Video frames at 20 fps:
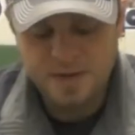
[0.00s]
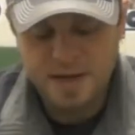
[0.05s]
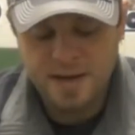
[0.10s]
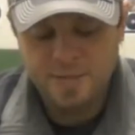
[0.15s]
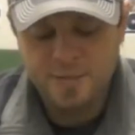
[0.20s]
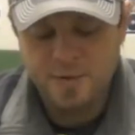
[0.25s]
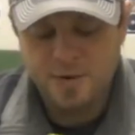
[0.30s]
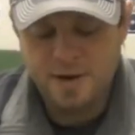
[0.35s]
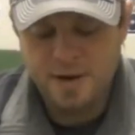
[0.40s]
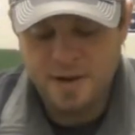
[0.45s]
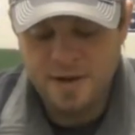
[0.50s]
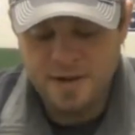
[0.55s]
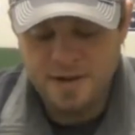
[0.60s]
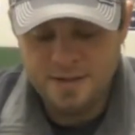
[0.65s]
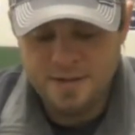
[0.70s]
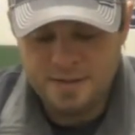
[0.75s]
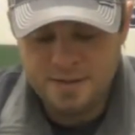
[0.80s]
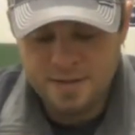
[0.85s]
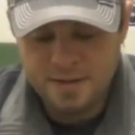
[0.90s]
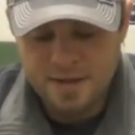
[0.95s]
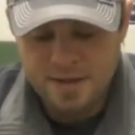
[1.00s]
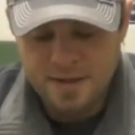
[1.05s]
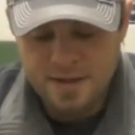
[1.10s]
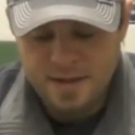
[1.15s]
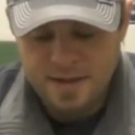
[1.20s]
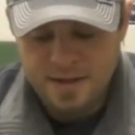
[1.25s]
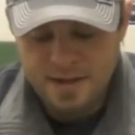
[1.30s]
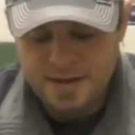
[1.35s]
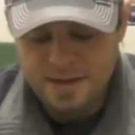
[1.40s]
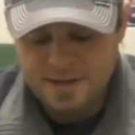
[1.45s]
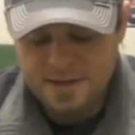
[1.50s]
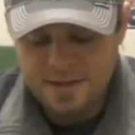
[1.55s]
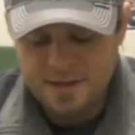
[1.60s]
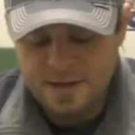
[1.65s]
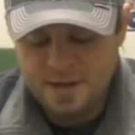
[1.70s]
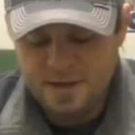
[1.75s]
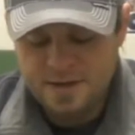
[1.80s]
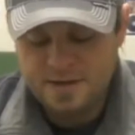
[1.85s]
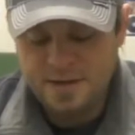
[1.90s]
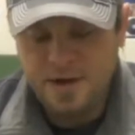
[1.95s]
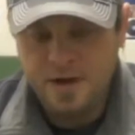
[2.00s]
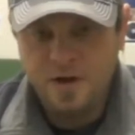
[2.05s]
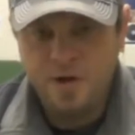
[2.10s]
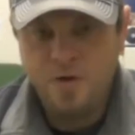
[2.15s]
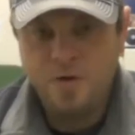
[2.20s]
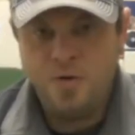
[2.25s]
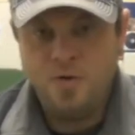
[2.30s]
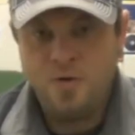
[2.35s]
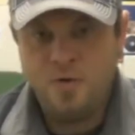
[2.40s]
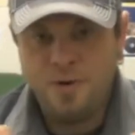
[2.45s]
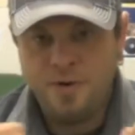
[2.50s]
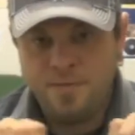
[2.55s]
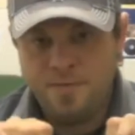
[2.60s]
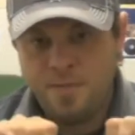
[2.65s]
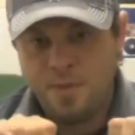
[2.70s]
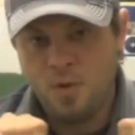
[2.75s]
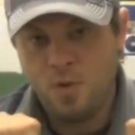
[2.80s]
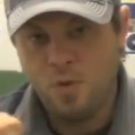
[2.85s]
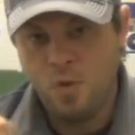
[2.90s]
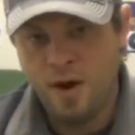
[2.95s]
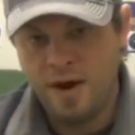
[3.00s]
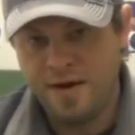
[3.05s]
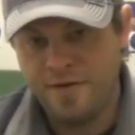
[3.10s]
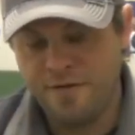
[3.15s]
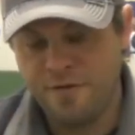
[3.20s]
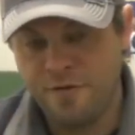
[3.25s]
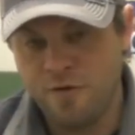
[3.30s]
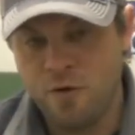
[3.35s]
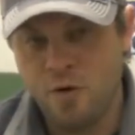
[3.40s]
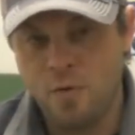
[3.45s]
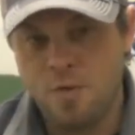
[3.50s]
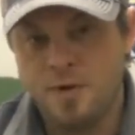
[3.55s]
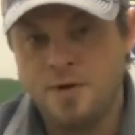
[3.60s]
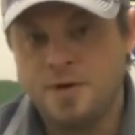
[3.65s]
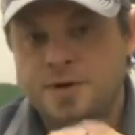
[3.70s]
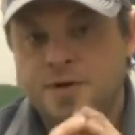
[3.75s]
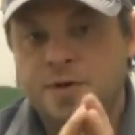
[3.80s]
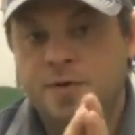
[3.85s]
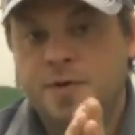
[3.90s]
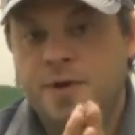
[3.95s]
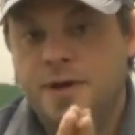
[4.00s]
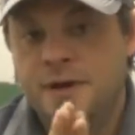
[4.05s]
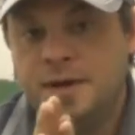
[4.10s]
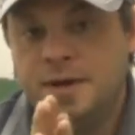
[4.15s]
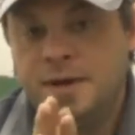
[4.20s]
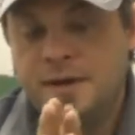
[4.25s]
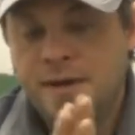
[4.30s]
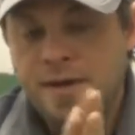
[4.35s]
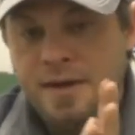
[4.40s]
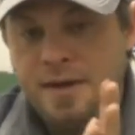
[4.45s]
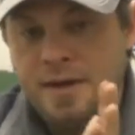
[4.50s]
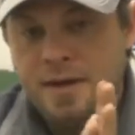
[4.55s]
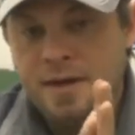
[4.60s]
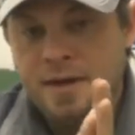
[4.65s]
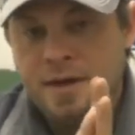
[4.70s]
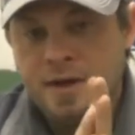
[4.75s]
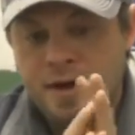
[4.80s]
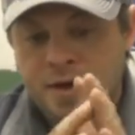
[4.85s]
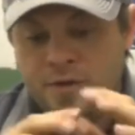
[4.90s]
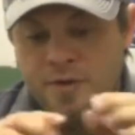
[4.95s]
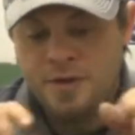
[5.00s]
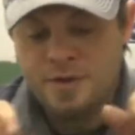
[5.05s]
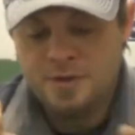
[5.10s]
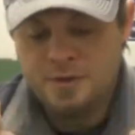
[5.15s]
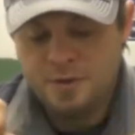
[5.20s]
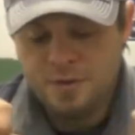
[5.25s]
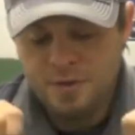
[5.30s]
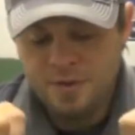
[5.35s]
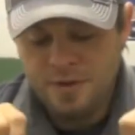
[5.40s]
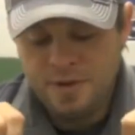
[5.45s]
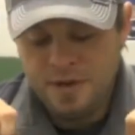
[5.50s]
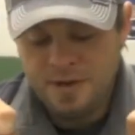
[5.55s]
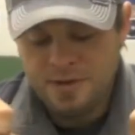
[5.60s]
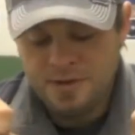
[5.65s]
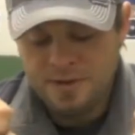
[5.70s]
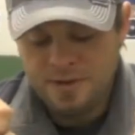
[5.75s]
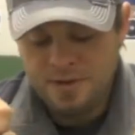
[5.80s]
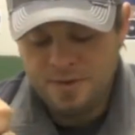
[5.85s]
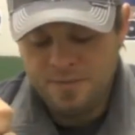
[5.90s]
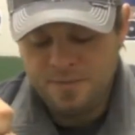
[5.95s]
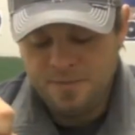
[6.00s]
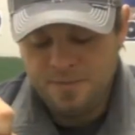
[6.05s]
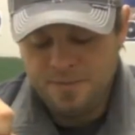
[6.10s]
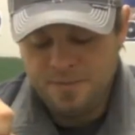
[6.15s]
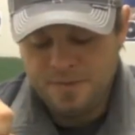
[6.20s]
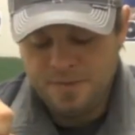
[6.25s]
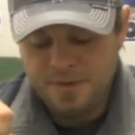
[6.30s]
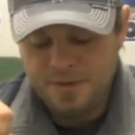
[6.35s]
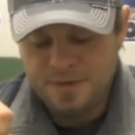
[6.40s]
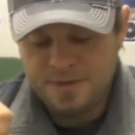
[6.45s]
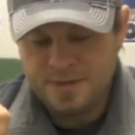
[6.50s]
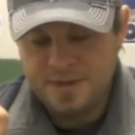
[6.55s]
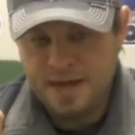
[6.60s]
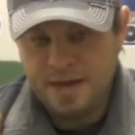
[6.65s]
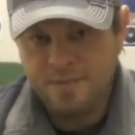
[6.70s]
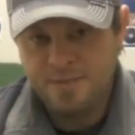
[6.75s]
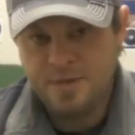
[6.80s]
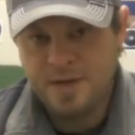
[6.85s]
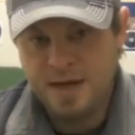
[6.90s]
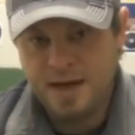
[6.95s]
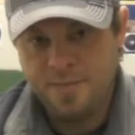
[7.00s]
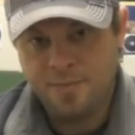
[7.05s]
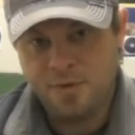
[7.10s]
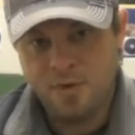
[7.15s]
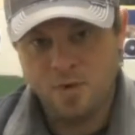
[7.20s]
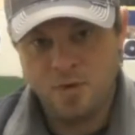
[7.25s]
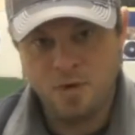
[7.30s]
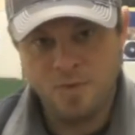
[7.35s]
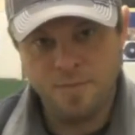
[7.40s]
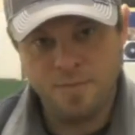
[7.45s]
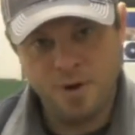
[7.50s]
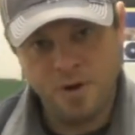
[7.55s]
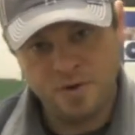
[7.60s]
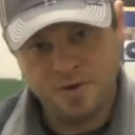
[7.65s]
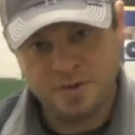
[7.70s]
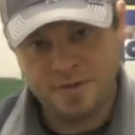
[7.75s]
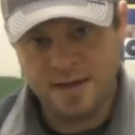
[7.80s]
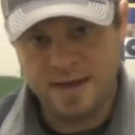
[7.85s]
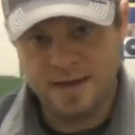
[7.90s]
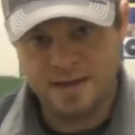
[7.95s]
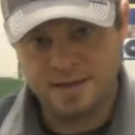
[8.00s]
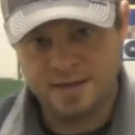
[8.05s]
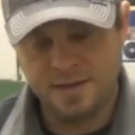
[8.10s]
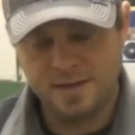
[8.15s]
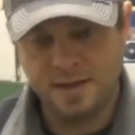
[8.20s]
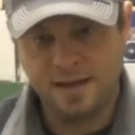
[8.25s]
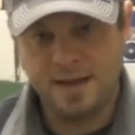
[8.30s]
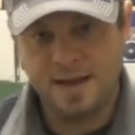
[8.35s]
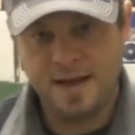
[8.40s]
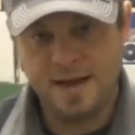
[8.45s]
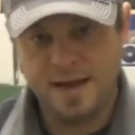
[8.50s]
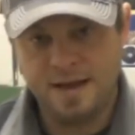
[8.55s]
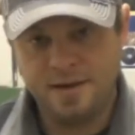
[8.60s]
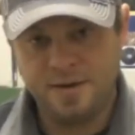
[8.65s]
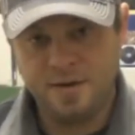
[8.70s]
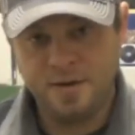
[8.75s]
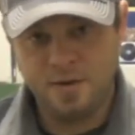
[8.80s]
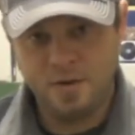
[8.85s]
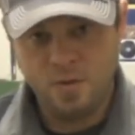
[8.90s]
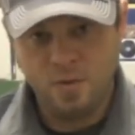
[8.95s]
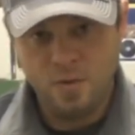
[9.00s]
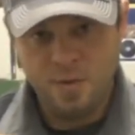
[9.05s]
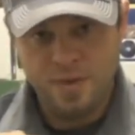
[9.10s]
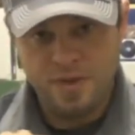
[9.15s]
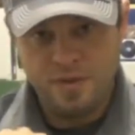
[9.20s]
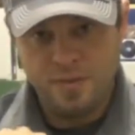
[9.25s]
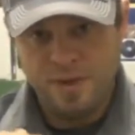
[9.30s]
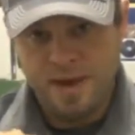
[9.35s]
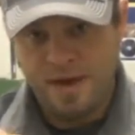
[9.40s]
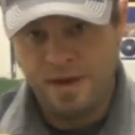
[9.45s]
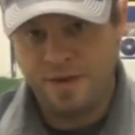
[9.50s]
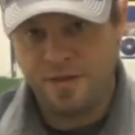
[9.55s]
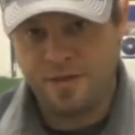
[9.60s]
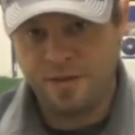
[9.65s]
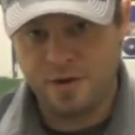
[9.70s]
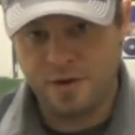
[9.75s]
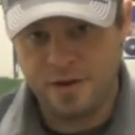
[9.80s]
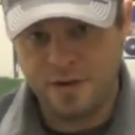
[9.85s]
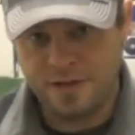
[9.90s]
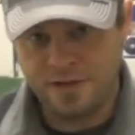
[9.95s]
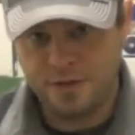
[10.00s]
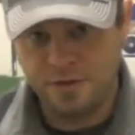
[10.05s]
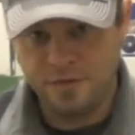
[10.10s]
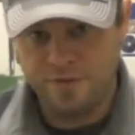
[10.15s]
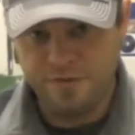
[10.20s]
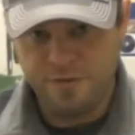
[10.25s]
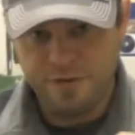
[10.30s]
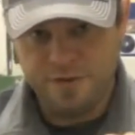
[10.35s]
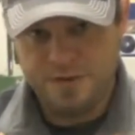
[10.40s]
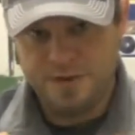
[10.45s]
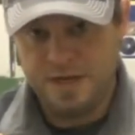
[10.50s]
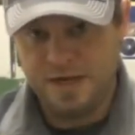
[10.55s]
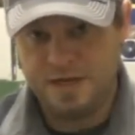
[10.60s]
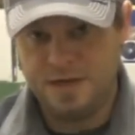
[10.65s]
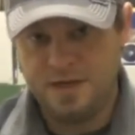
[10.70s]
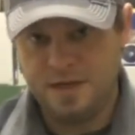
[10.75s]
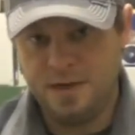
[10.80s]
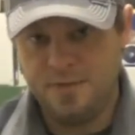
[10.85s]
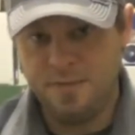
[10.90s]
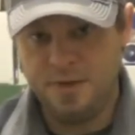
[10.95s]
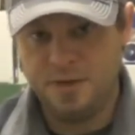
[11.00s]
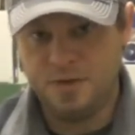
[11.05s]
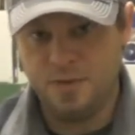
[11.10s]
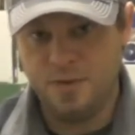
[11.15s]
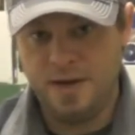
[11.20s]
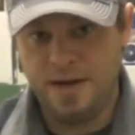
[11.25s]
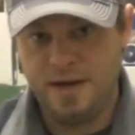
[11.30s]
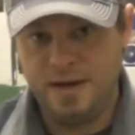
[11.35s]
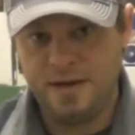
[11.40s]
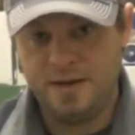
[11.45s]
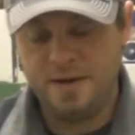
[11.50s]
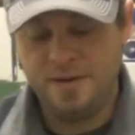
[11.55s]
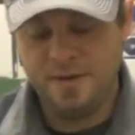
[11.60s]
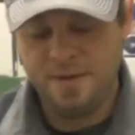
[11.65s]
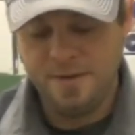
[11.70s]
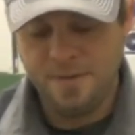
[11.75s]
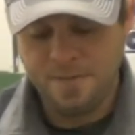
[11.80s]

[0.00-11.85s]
taper is there's no weight forward to it. You know, there's the same taper on both sides of the line with about a 32-foot section in between,